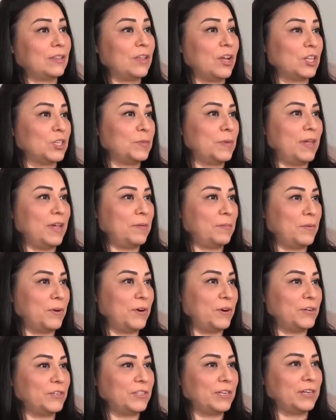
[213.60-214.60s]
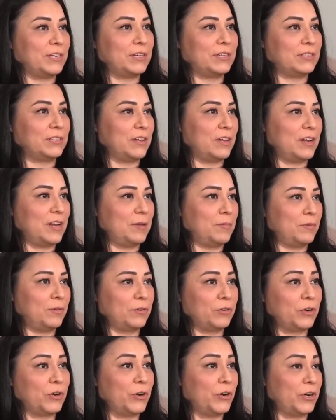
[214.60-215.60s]
locked behind bars and he's not able
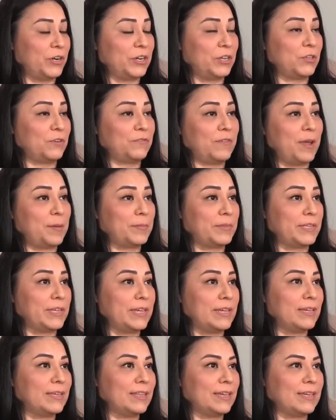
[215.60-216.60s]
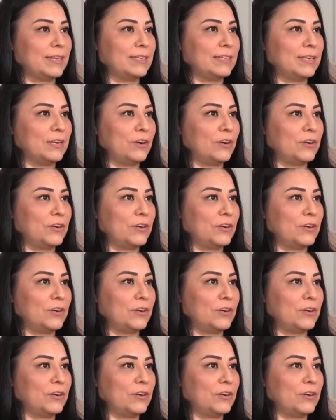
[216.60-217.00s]
to hurt another family like he did